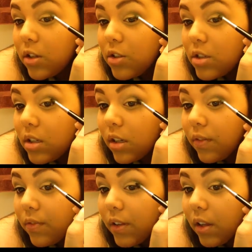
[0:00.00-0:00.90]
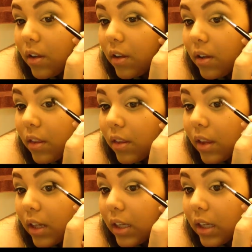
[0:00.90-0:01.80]
you're just gonna fill
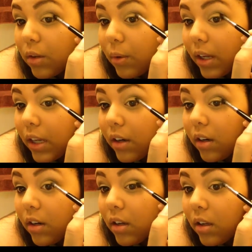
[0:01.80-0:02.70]
that in right here.